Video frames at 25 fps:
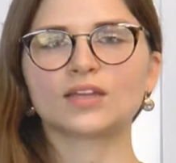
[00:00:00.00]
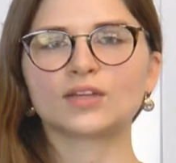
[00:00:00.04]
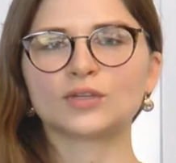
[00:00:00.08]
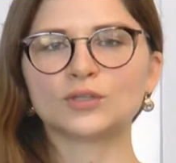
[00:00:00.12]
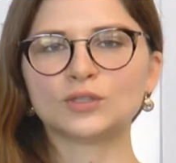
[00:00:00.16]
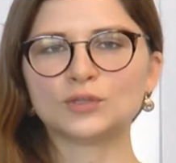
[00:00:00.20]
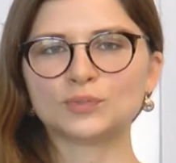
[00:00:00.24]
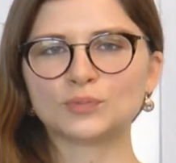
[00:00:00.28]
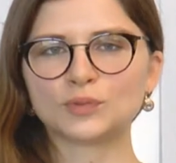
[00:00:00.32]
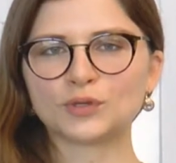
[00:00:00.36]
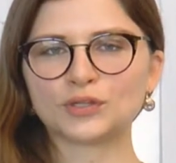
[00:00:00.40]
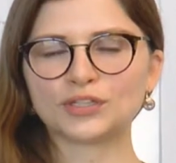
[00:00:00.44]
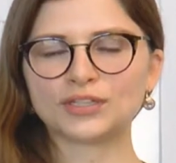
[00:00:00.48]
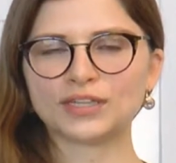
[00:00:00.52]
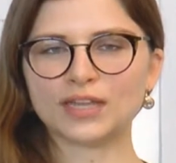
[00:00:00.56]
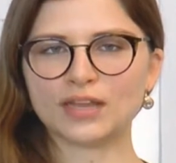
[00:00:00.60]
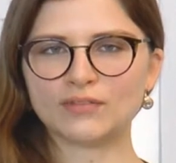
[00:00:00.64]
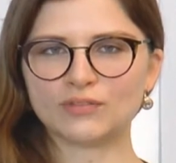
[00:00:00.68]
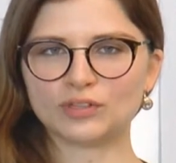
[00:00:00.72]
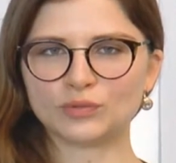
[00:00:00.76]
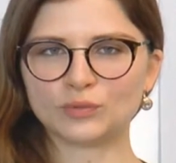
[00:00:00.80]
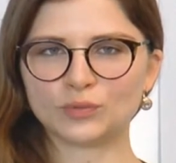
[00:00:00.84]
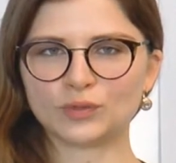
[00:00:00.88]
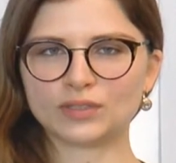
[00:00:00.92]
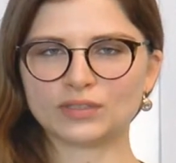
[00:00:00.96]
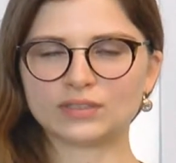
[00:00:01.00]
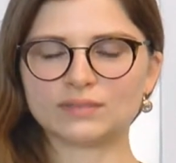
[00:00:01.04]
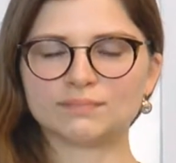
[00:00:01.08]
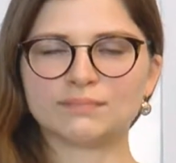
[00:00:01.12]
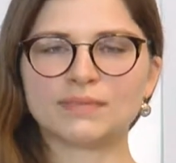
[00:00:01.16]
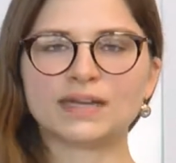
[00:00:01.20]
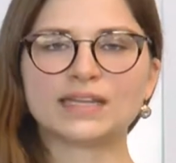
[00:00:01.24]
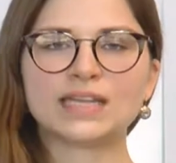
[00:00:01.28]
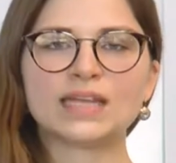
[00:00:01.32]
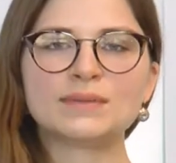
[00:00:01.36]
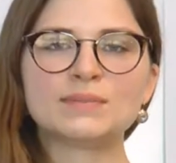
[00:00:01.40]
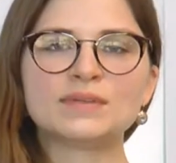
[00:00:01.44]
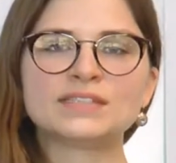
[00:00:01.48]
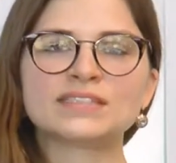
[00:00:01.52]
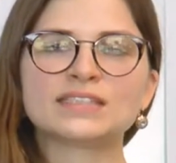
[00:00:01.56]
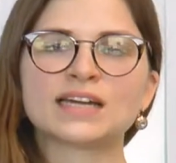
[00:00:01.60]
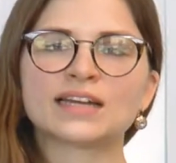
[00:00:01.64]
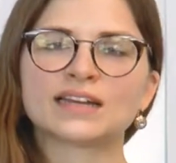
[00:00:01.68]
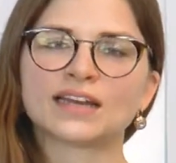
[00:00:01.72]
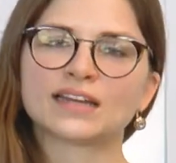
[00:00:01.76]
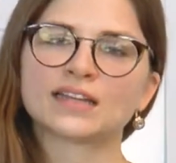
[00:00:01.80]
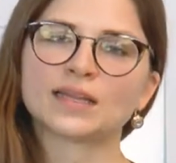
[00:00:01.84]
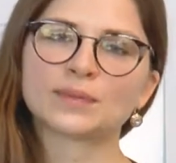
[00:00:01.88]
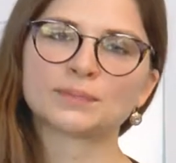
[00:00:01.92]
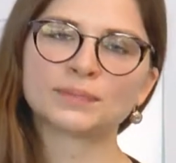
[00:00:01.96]
Good morning everyone, my name is
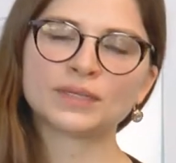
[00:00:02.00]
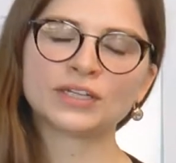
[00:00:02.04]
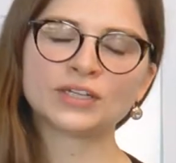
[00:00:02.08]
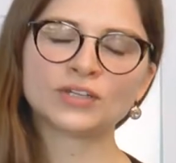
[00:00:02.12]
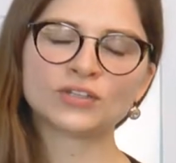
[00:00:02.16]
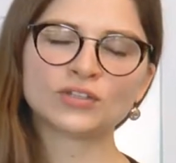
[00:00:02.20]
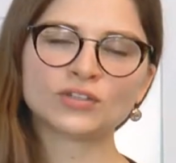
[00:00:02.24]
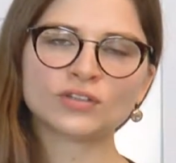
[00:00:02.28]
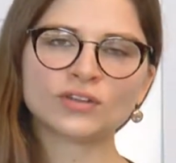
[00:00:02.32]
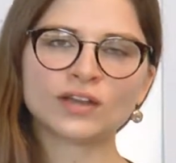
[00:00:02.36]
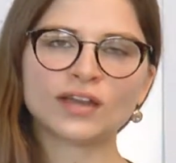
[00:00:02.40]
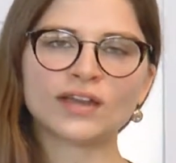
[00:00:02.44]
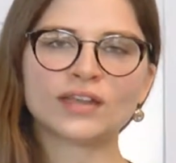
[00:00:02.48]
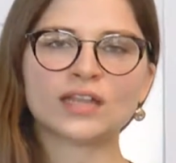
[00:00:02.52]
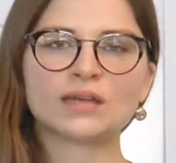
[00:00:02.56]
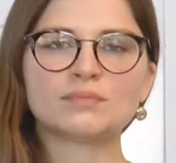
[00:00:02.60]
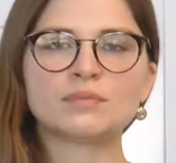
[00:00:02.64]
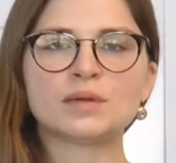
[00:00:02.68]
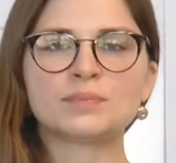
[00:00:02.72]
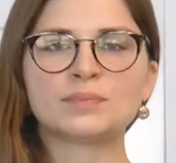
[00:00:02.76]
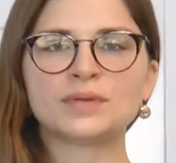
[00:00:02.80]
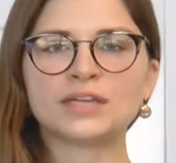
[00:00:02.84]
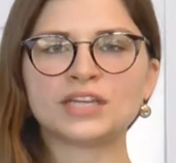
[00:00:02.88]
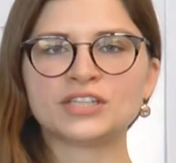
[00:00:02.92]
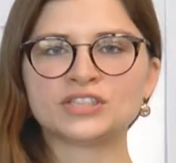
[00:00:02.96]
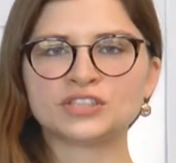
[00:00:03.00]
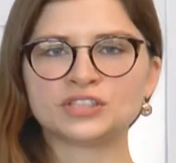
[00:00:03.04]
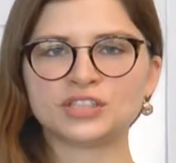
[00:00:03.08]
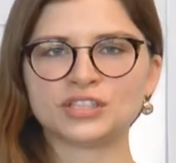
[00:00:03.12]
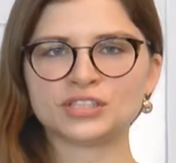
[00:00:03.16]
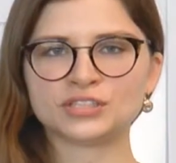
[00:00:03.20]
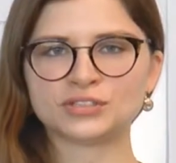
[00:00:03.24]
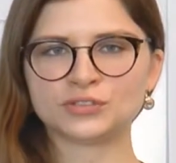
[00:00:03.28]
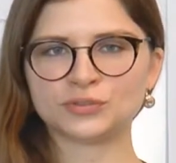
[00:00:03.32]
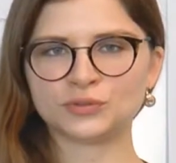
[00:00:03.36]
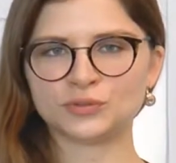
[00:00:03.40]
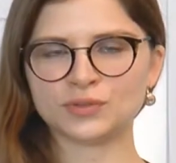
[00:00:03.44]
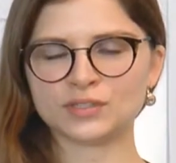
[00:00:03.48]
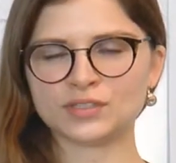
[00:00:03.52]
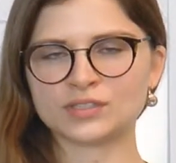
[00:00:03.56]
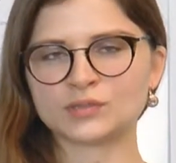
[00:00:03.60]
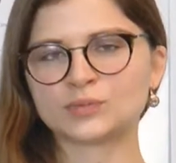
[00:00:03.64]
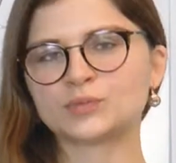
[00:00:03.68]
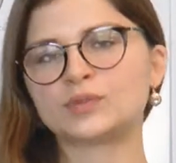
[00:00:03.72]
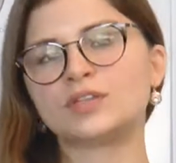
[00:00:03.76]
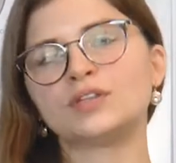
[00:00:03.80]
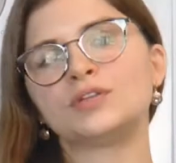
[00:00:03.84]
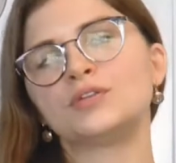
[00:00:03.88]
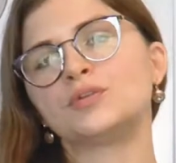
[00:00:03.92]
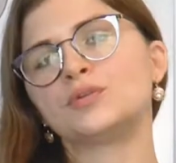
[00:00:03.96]
Arianna Piccolo and I'm a PhD student
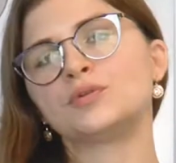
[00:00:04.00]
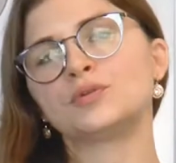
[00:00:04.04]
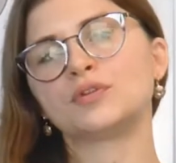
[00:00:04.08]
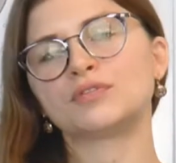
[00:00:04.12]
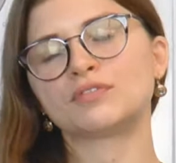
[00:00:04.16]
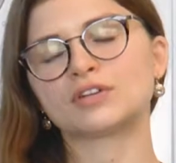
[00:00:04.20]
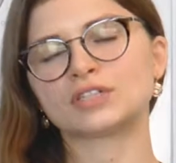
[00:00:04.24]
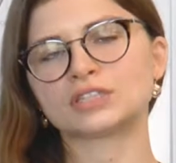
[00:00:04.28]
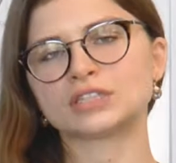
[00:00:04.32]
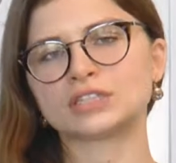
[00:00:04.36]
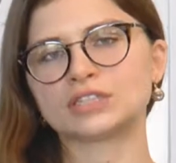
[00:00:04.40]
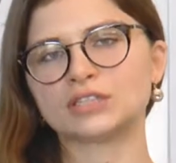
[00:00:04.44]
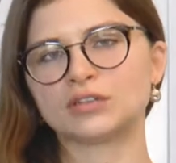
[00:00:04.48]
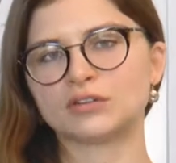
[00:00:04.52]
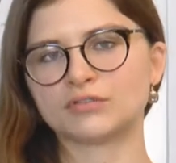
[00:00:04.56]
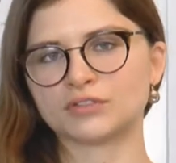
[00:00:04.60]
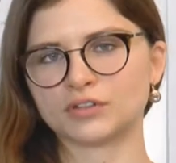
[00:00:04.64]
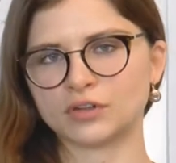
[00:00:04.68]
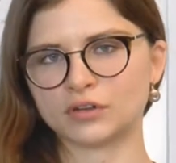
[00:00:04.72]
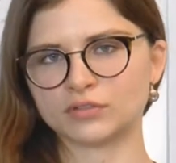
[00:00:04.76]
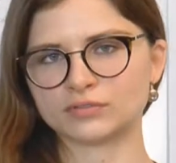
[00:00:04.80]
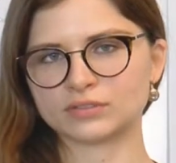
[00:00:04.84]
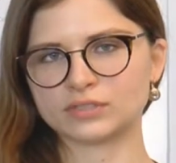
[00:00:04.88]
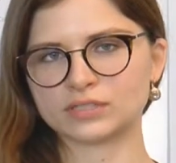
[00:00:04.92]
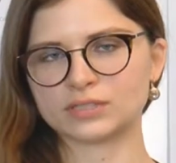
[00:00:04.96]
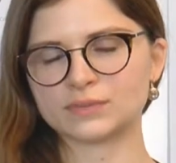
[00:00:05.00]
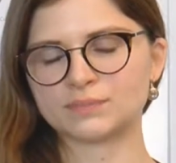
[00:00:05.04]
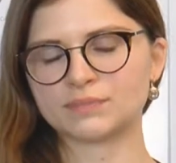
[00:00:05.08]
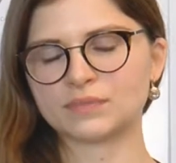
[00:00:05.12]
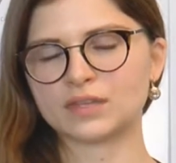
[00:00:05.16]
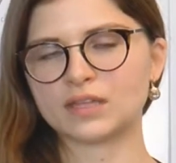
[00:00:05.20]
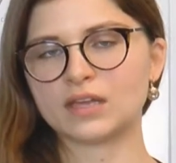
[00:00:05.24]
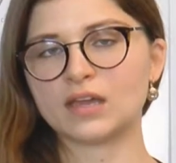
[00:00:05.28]
within the University of Nantes.